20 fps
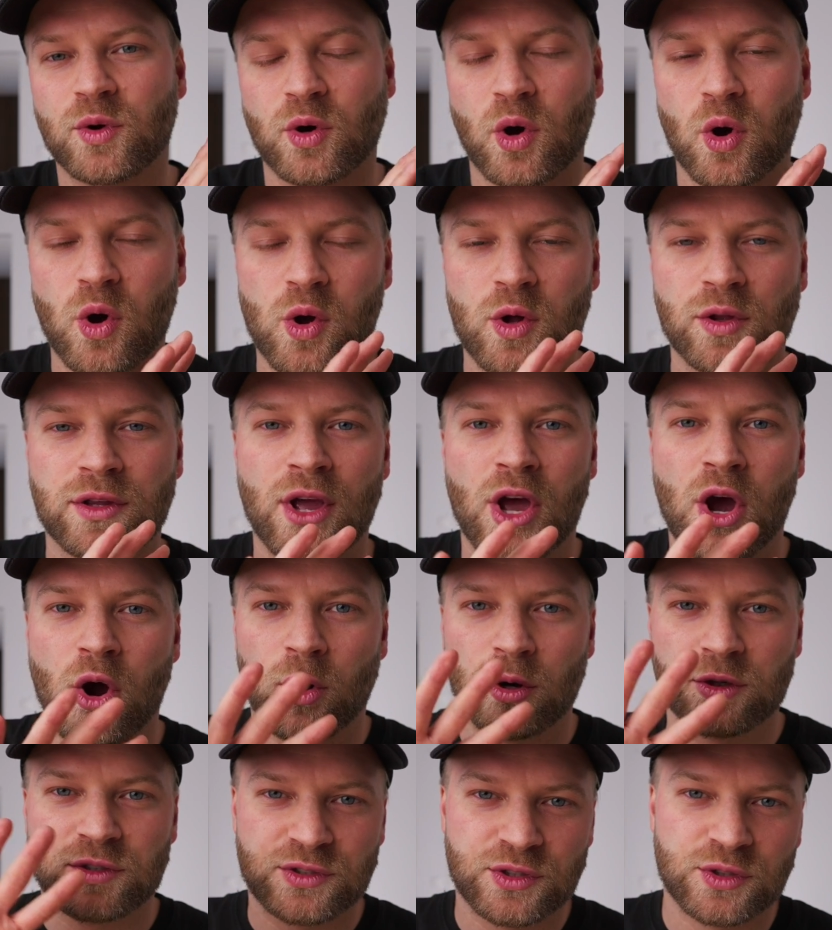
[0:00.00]
cold
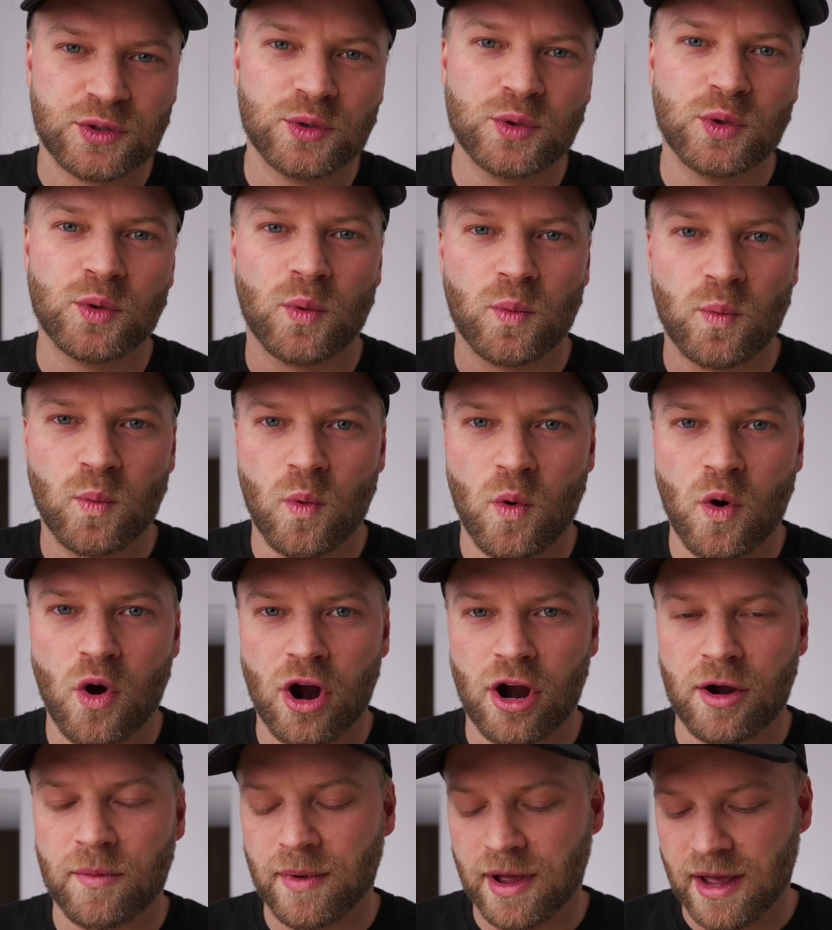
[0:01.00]
or too
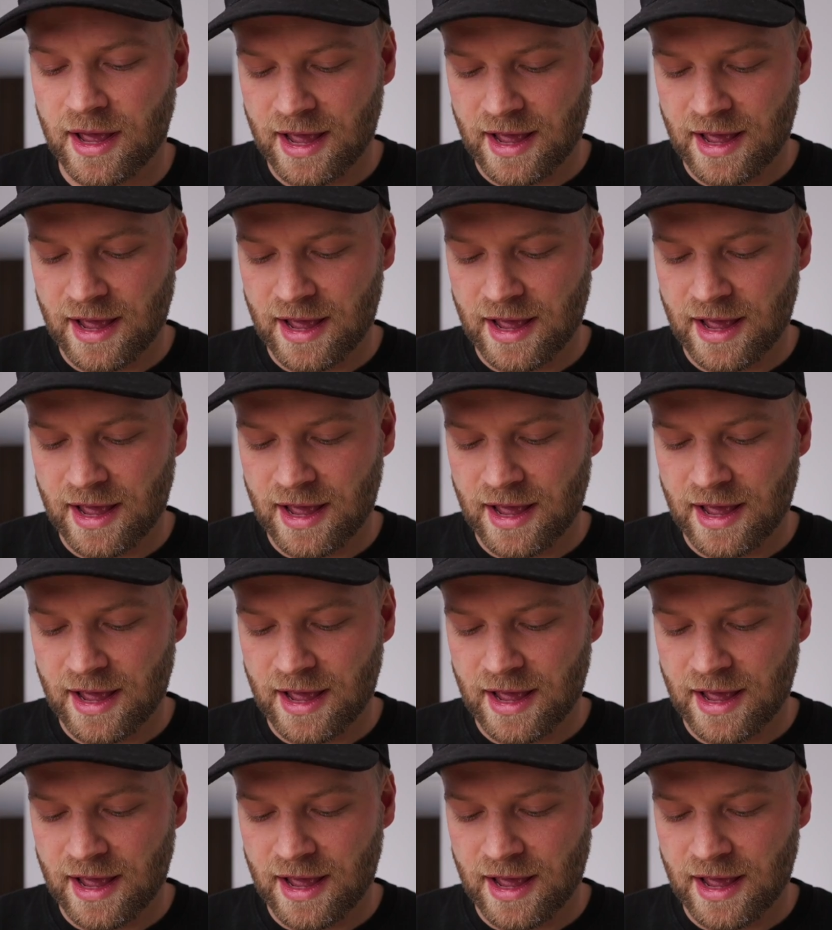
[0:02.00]
warm.